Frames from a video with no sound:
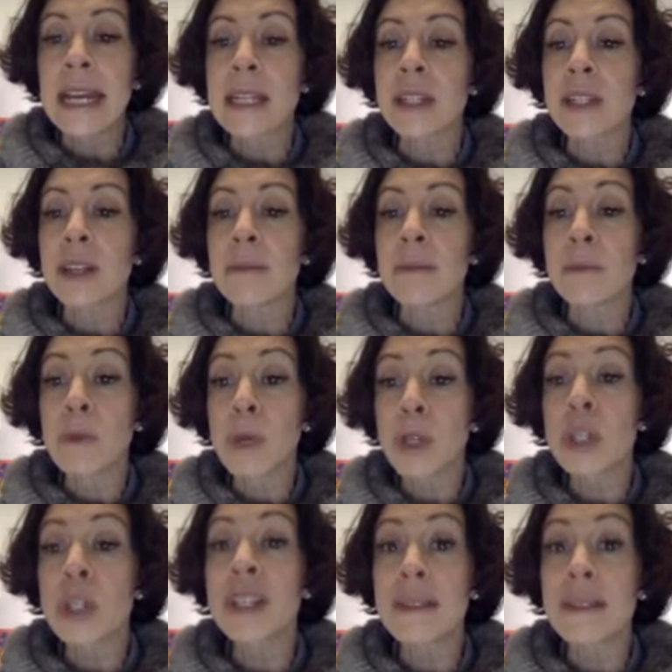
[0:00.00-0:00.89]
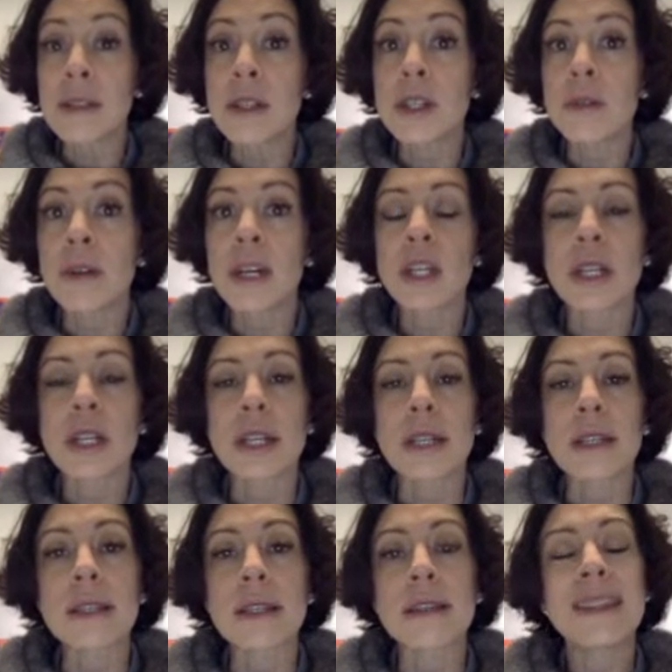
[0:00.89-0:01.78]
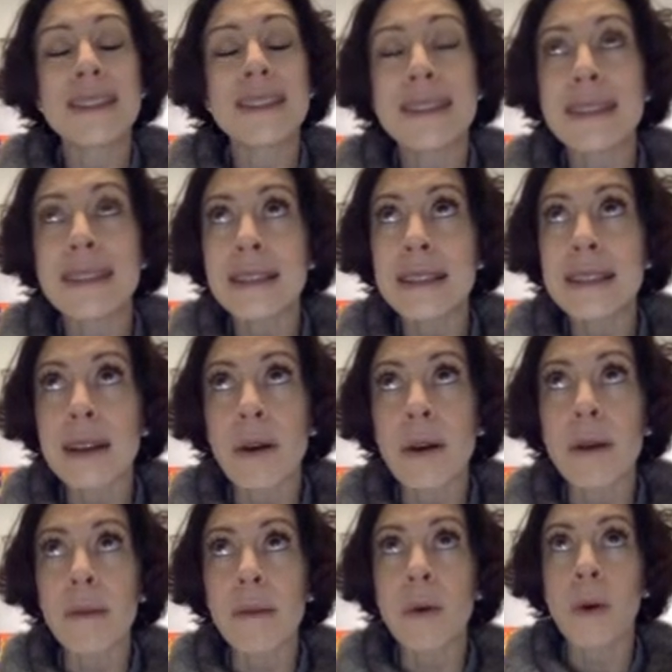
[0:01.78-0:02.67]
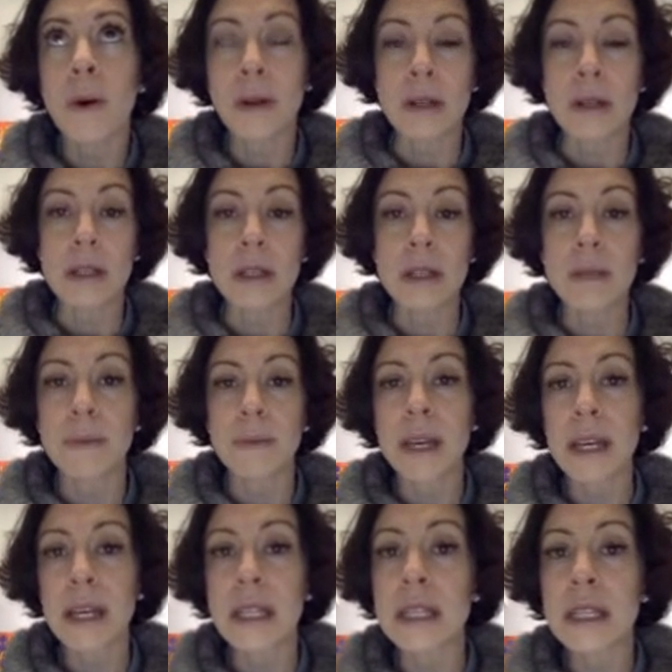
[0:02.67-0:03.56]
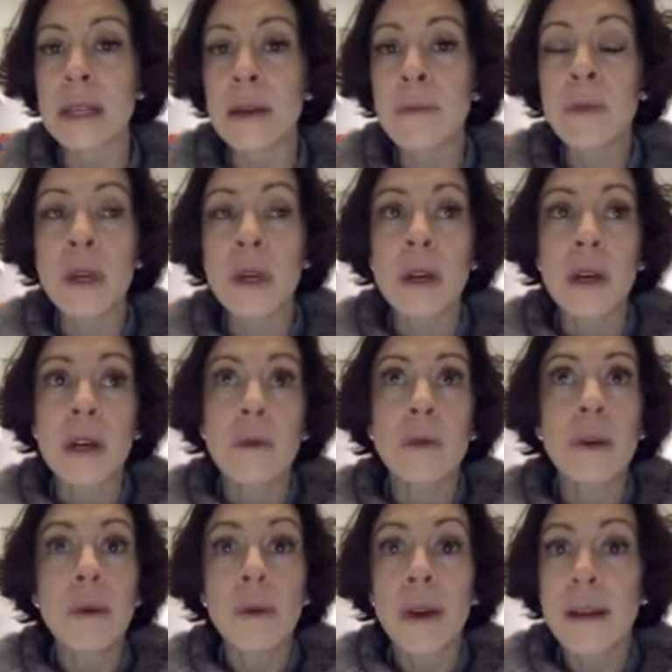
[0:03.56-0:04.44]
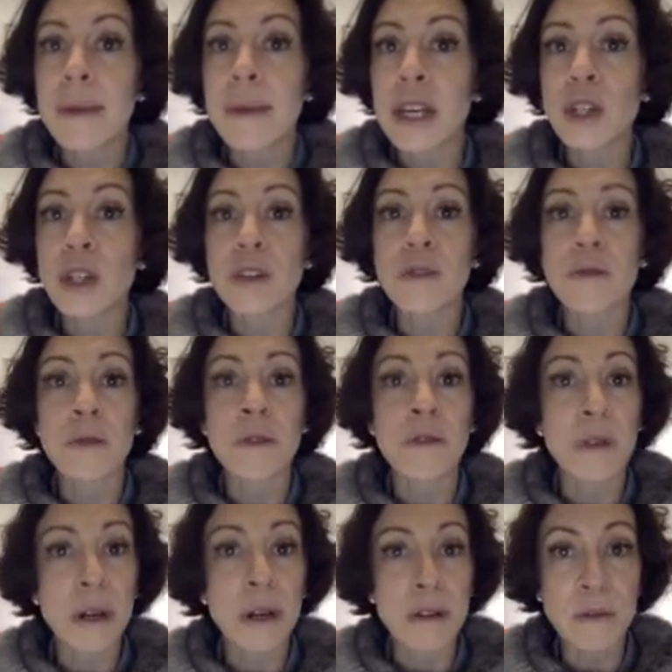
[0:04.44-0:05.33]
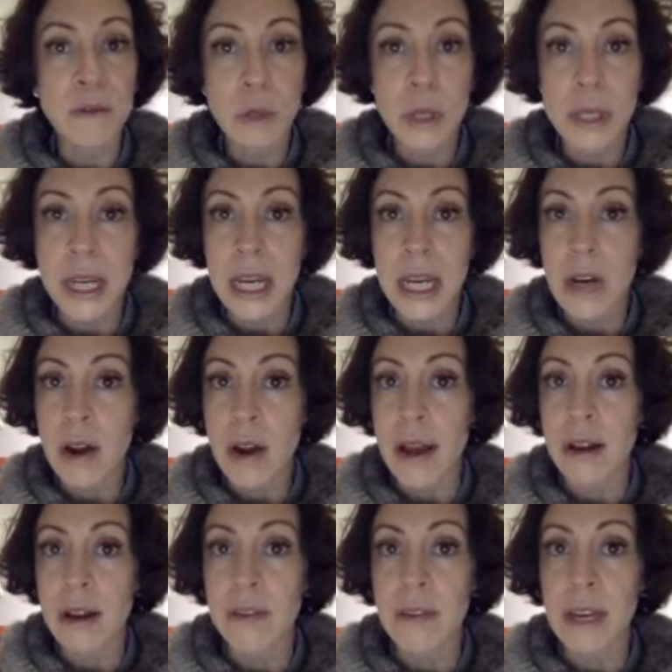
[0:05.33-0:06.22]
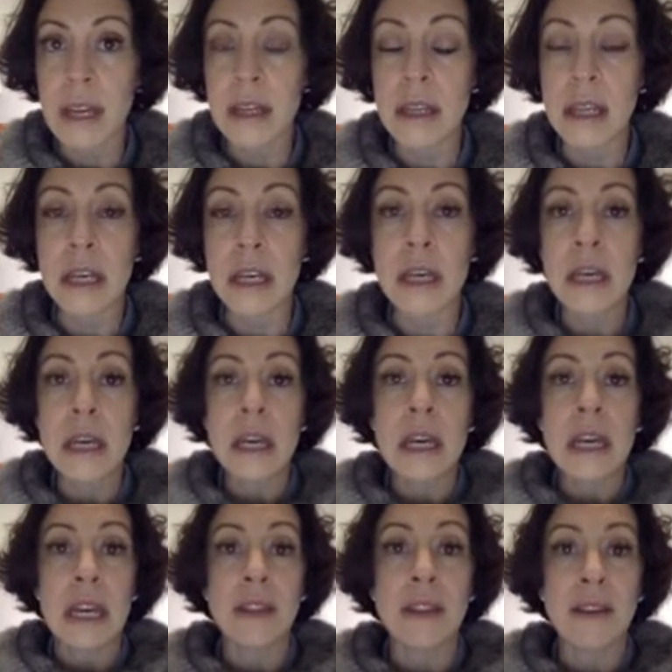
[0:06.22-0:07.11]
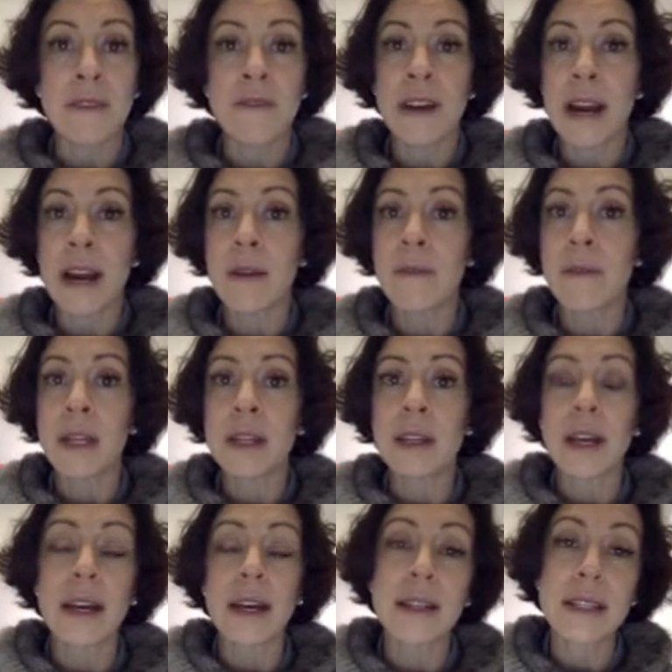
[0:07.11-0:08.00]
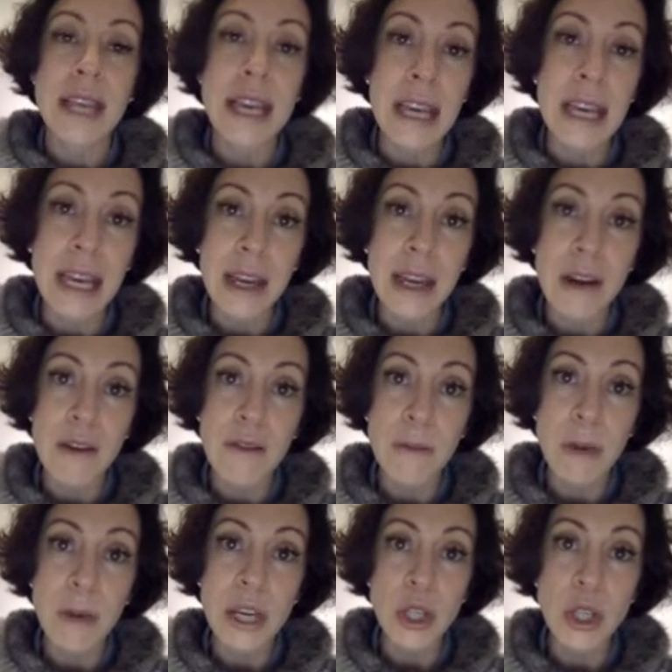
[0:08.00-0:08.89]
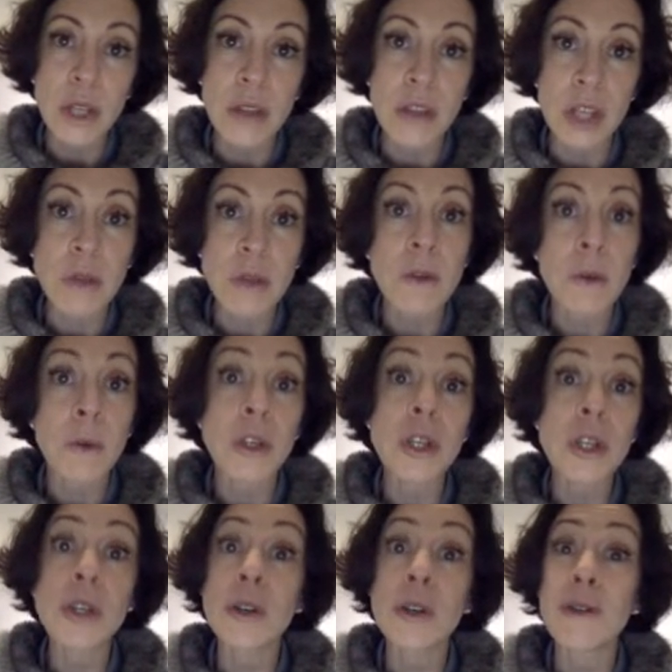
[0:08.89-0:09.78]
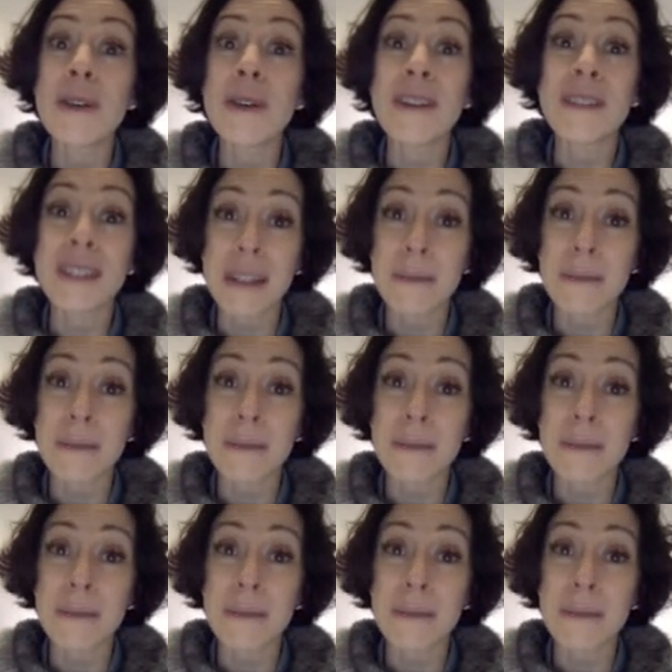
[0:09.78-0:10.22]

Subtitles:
handle emergent situations. This is so important because we want to make sure from the very first day you're out in the environment taking care of a patient that you know what to do if